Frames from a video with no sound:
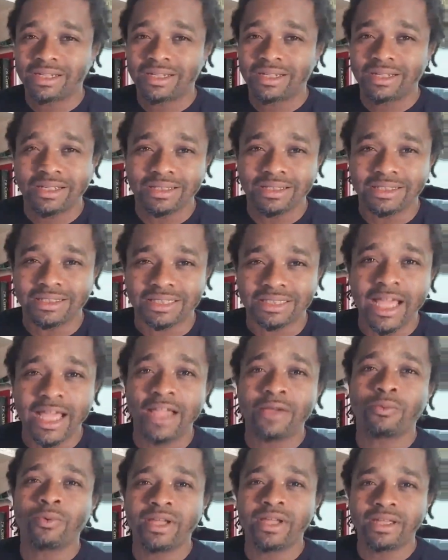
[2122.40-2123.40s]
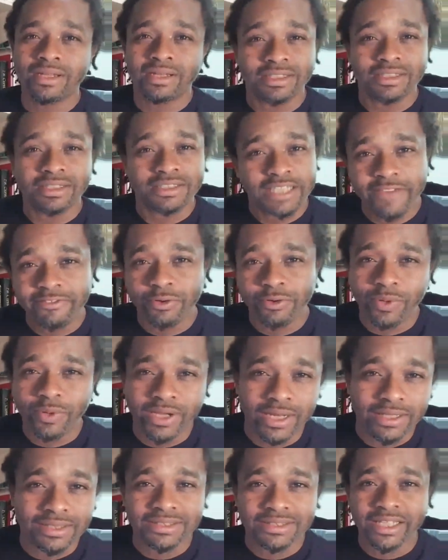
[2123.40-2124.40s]
It's lightweight and it's heavyweight
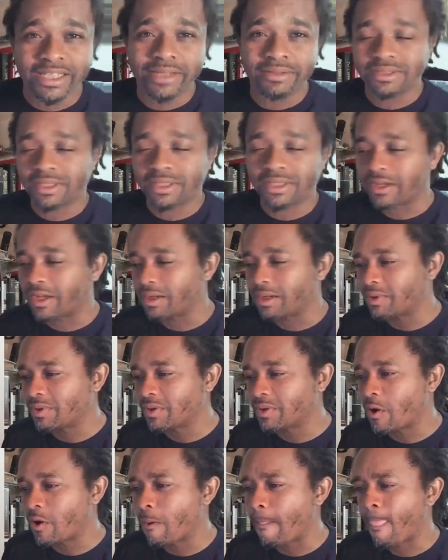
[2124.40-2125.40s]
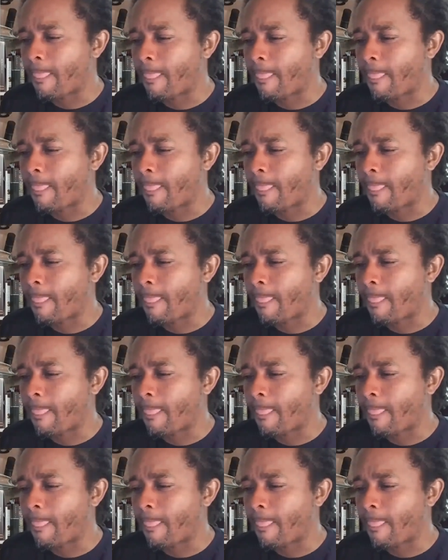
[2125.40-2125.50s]
at the same time, you know.